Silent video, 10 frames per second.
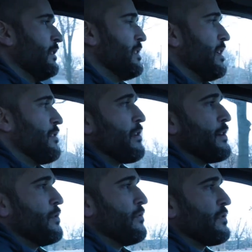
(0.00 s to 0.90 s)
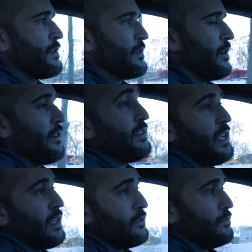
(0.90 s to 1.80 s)
did they run over, are they
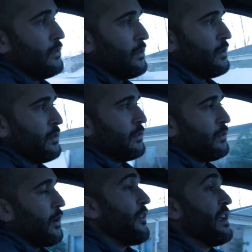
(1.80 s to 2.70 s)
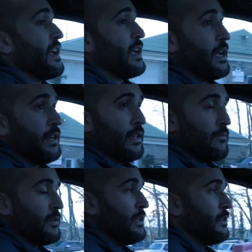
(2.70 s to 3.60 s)
taking too long, are they ahead,
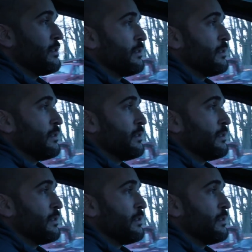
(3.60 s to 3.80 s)
can we